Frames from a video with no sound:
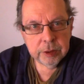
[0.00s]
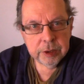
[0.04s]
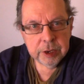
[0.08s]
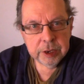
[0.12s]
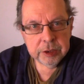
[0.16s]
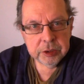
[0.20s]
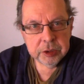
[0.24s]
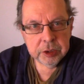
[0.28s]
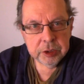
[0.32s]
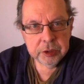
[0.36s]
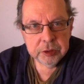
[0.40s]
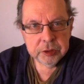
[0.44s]

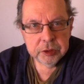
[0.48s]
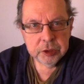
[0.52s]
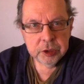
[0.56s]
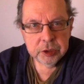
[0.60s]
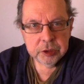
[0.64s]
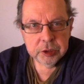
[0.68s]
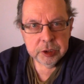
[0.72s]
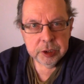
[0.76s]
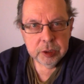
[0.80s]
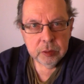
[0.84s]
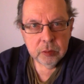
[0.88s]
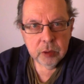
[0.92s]

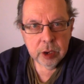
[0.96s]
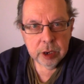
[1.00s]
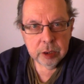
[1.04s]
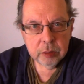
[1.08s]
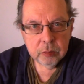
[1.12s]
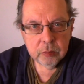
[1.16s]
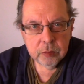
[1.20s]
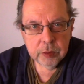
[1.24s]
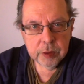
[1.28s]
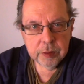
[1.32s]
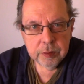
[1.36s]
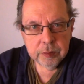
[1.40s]

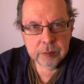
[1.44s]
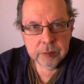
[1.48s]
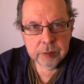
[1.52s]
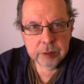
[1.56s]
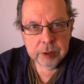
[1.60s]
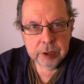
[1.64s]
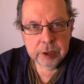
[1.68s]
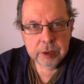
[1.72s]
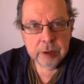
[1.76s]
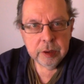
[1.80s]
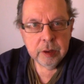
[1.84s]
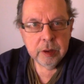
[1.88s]
1861 when
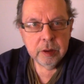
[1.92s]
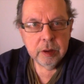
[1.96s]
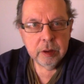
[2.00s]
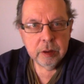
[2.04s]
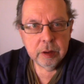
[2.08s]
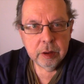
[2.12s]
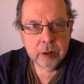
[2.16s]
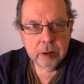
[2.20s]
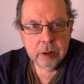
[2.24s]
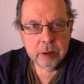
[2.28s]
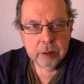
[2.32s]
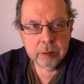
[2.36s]
the
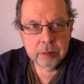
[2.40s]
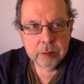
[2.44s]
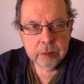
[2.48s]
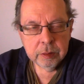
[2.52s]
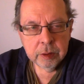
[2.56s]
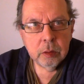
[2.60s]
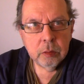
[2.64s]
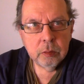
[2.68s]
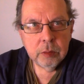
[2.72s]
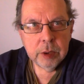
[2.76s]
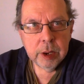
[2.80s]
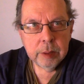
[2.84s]
uh,
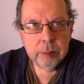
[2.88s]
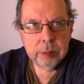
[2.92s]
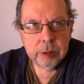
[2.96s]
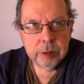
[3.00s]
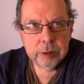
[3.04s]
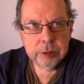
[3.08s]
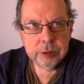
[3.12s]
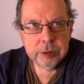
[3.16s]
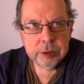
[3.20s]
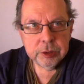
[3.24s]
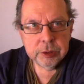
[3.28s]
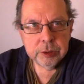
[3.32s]

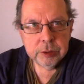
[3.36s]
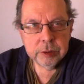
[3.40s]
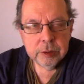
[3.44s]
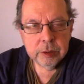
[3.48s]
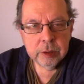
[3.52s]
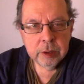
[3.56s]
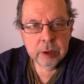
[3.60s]
rebels